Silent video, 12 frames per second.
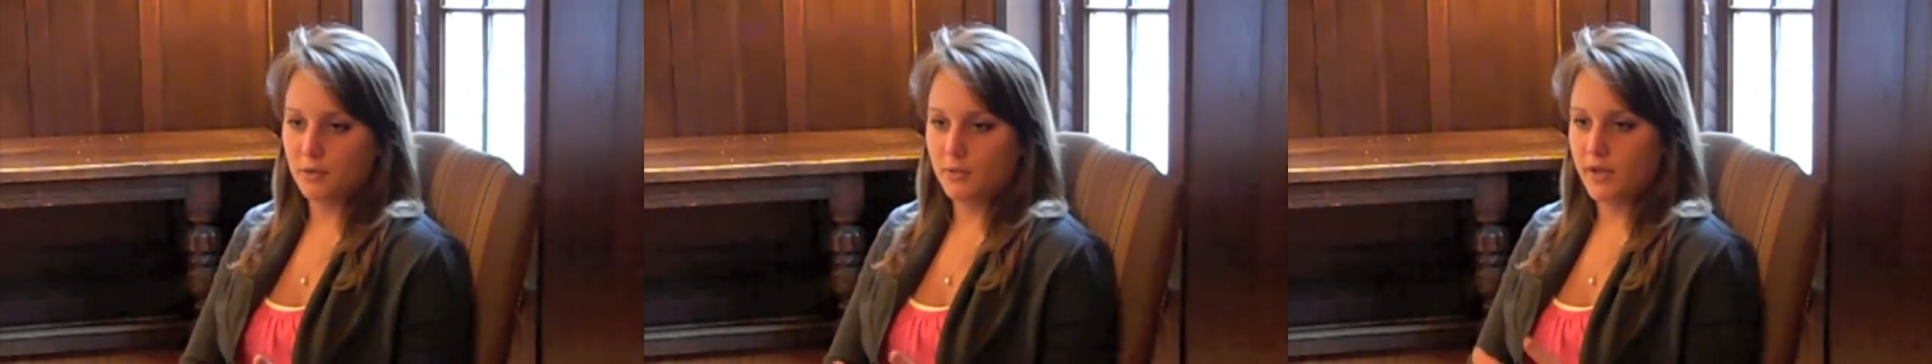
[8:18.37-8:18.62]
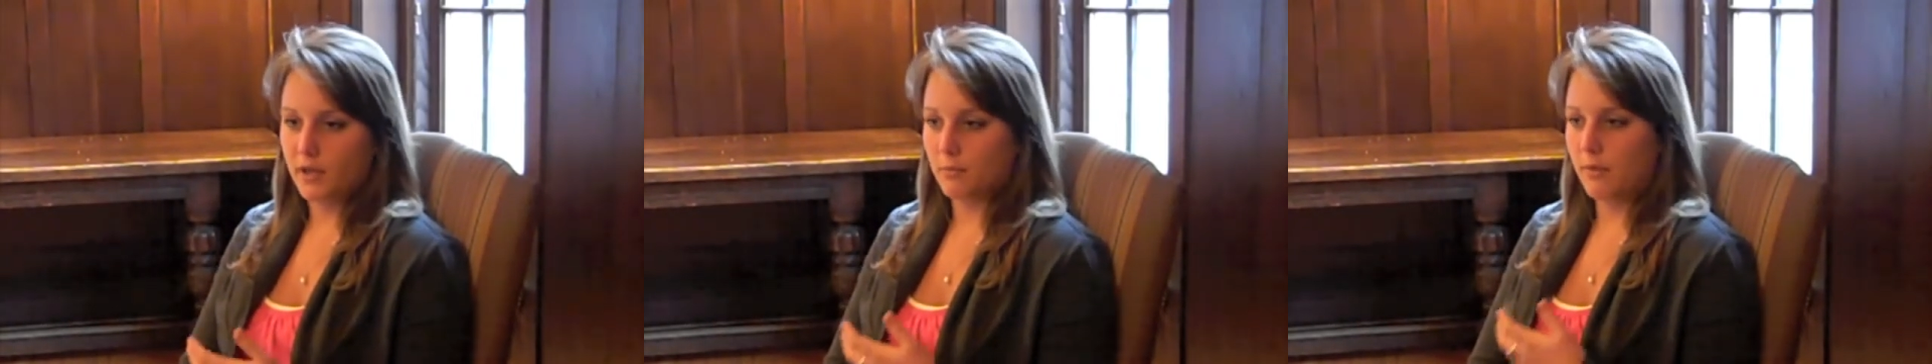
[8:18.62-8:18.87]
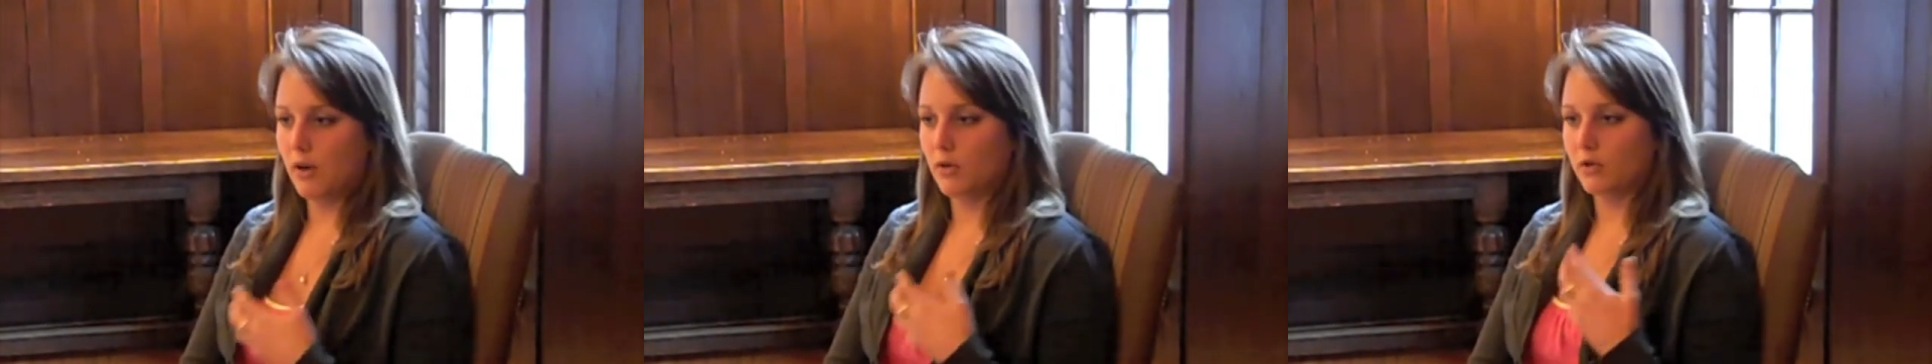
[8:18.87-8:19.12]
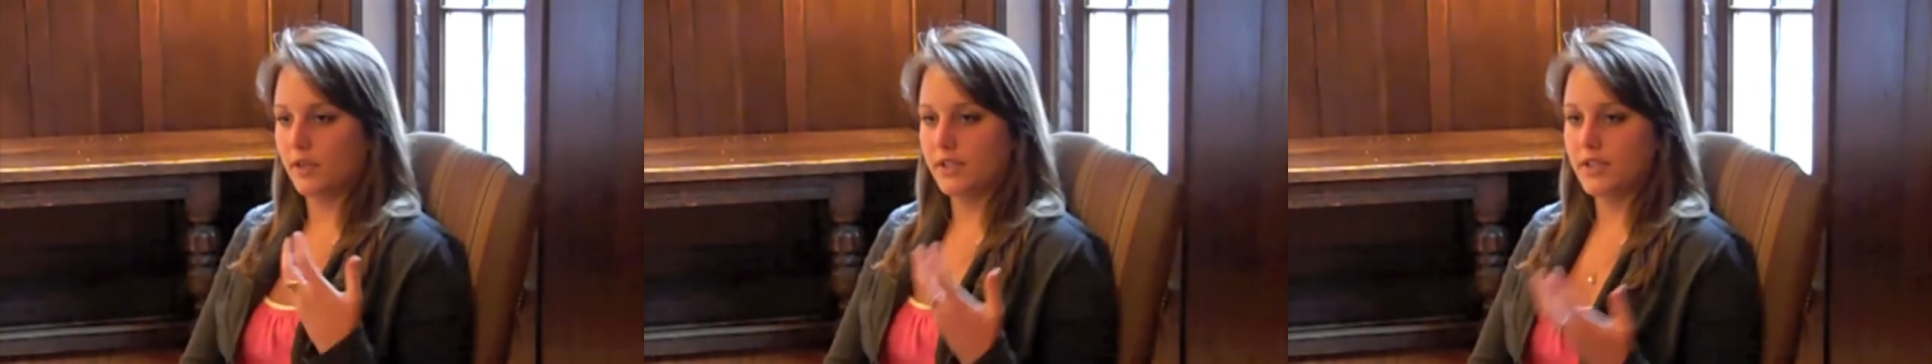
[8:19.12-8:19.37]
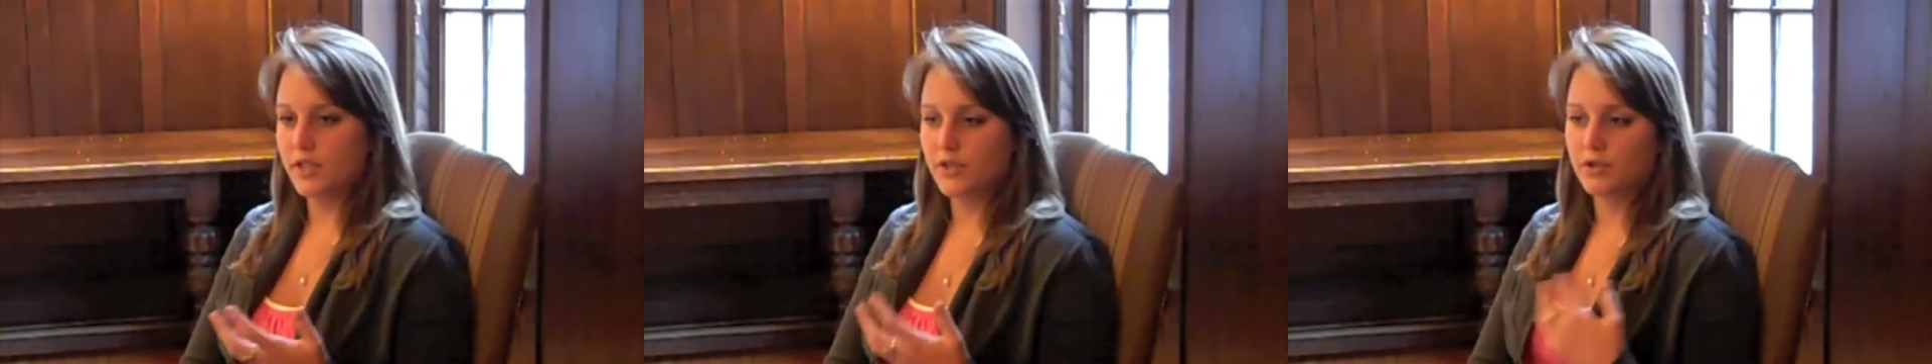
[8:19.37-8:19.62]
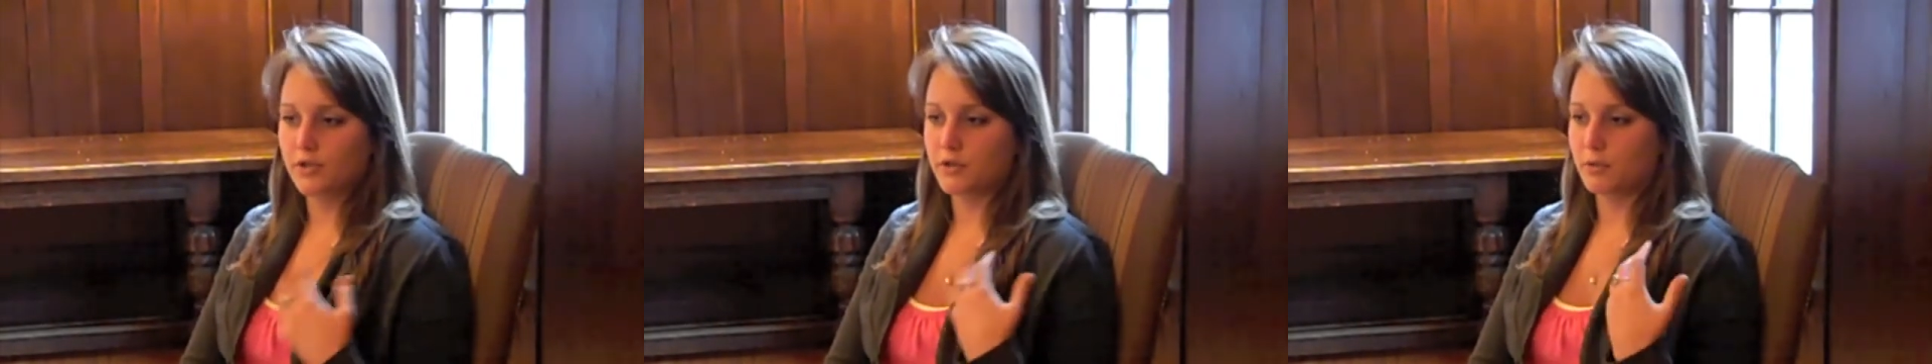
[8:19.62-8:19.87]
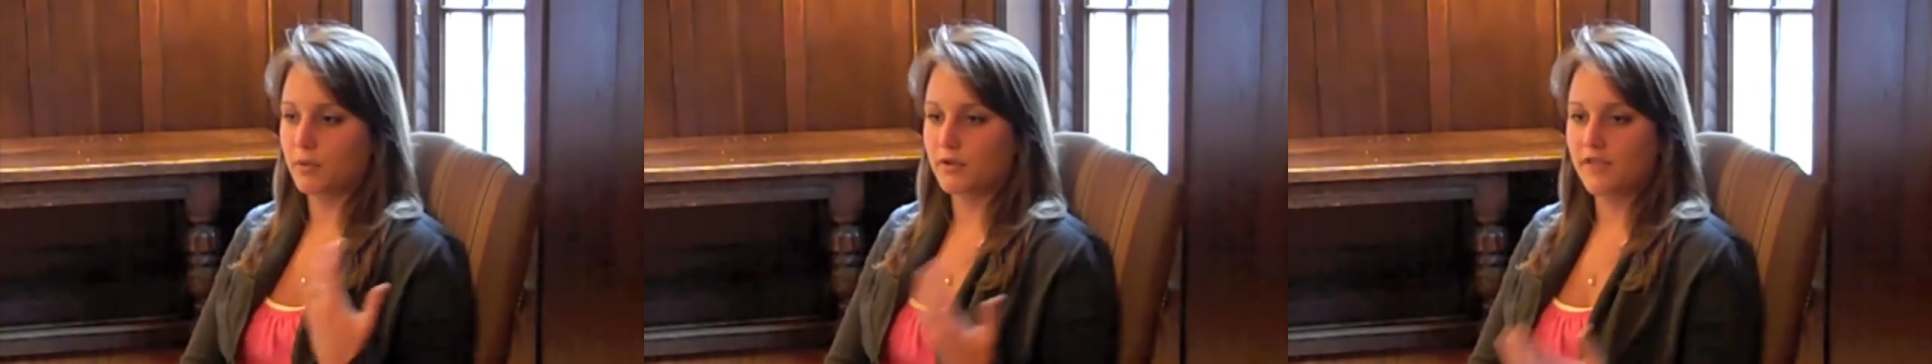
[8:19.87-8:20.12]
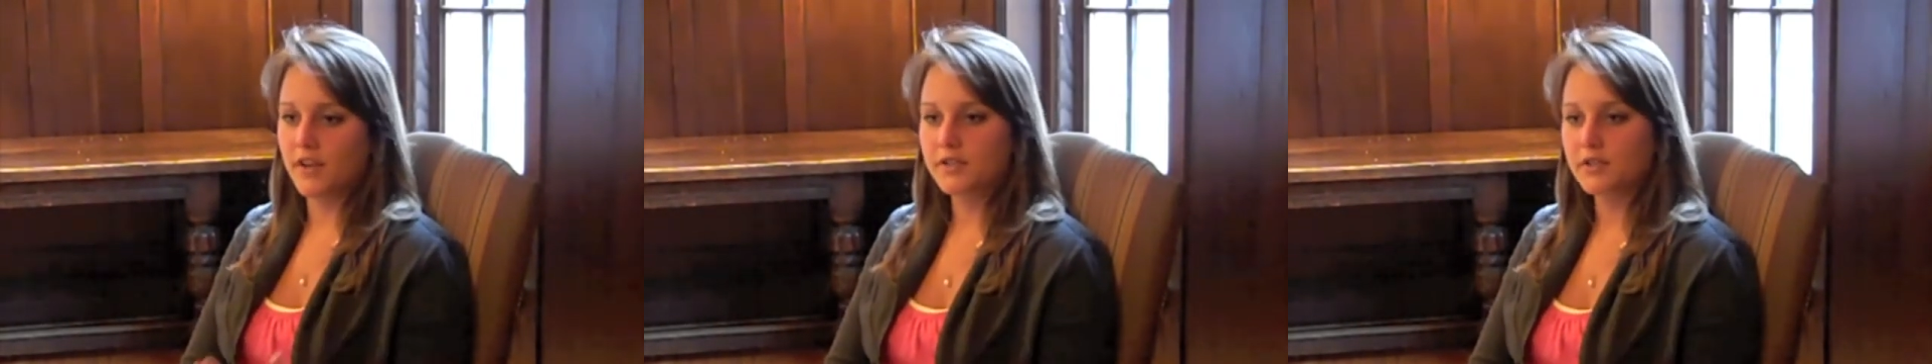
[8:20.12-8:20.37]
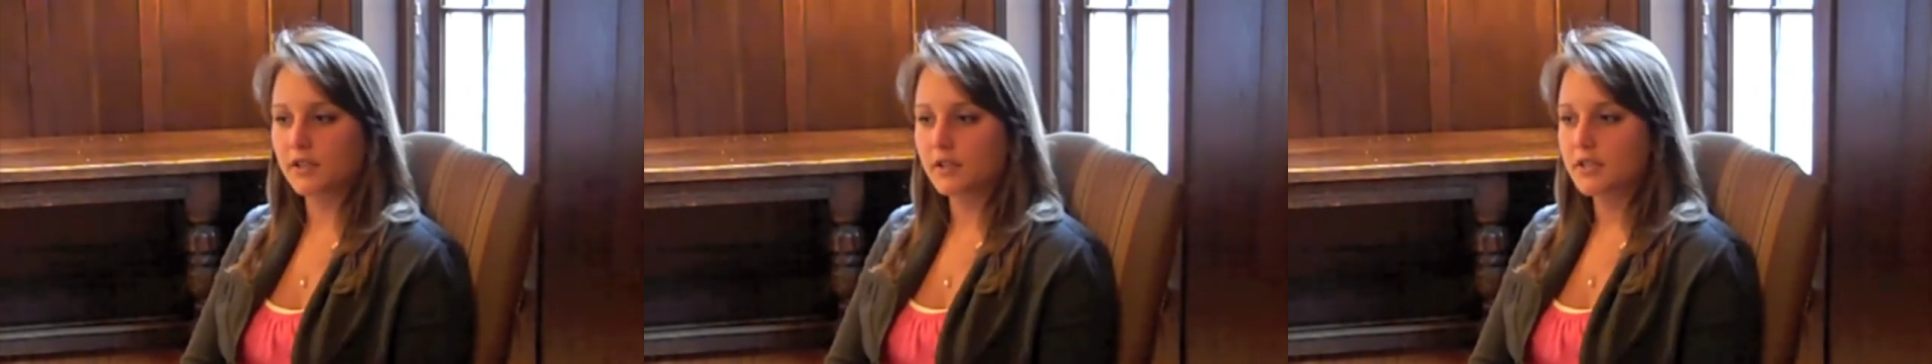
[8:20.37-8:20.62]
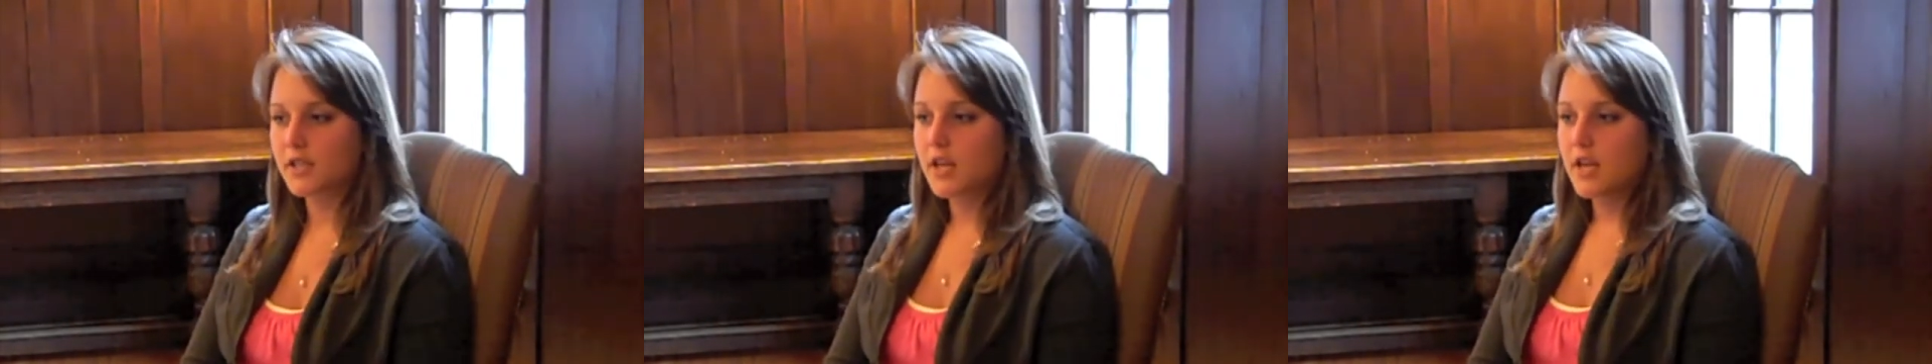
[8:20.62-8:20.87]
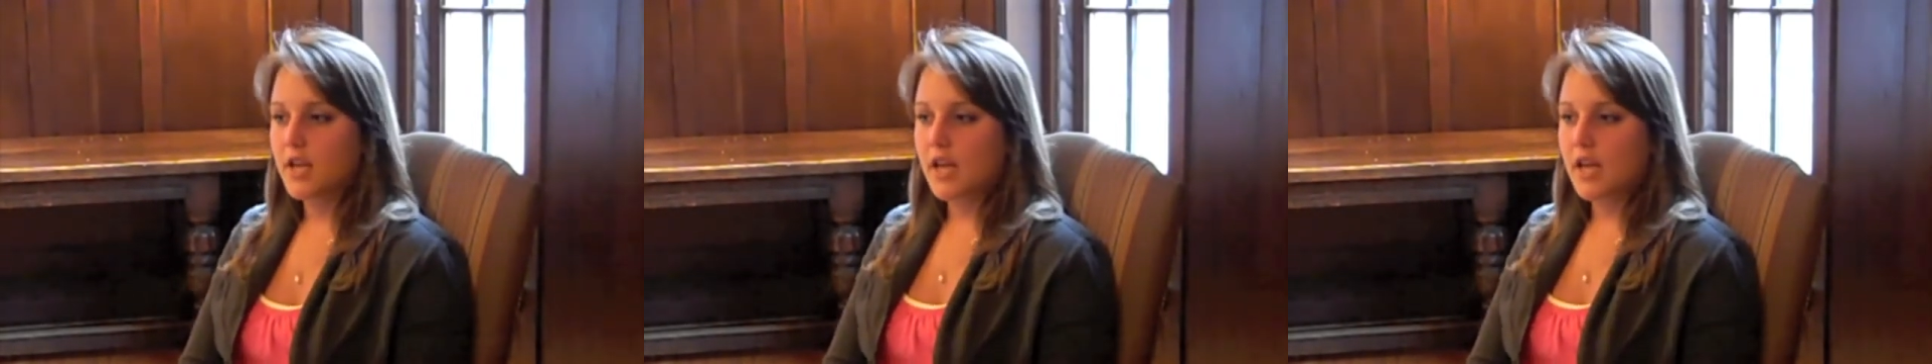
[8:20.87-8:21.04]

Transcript: you hear about great teachers or professors,